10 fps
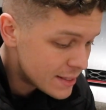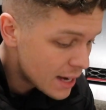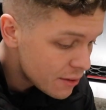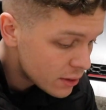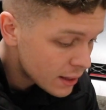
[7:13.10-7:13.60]

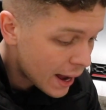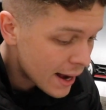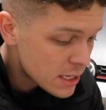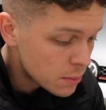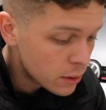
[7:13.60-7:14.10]
Devin
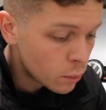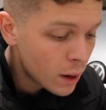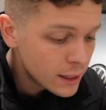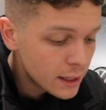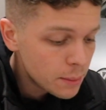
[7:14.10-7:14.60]
asked me,
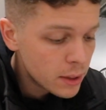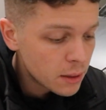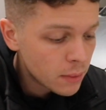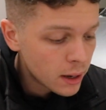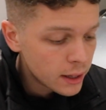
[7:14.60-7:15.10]
why did I
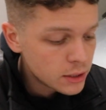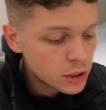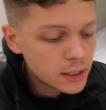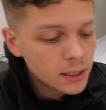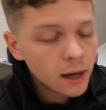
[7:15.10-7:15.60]
pick my
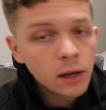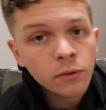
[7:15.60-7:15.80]
GTI